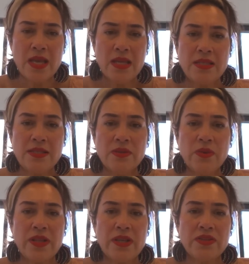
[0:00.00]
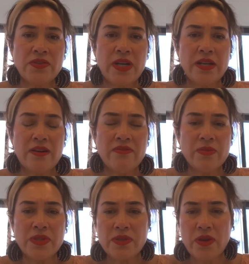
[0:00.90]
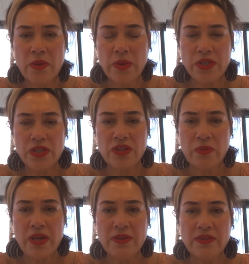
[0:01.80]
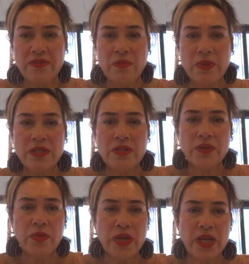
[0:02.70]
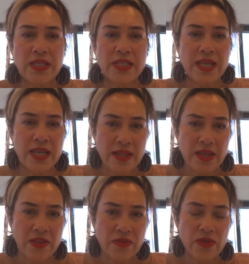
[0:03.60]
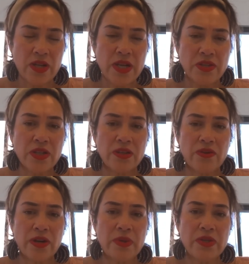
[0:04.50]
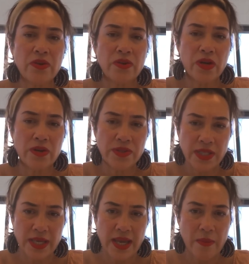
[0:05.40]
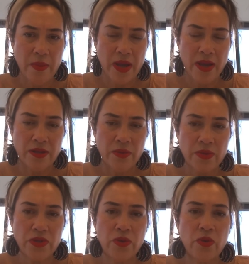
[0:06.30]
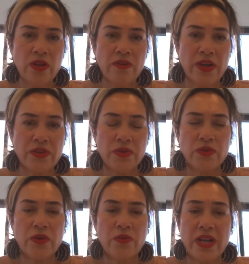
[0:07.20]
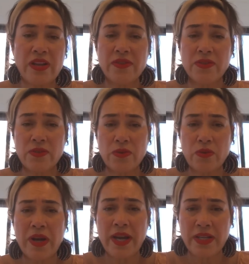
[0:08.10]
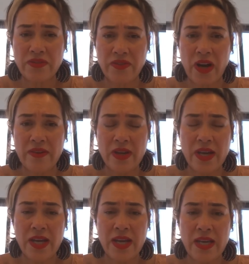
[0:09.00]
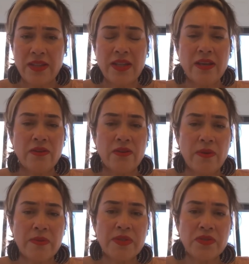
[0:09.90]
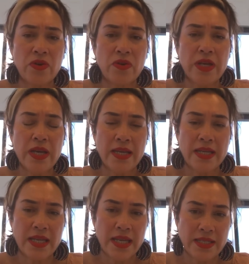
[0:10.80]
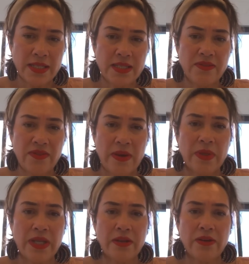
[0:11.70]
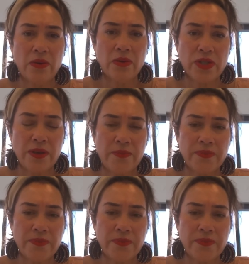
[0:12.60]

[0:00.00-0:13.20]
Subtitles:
This is why the Australian governments and Coalition of Peaks have committed to working together through the National Agreement on Closing the Gap to ensure all of our children are ready for school by age five and that they can grow up strong and connected to family and culture.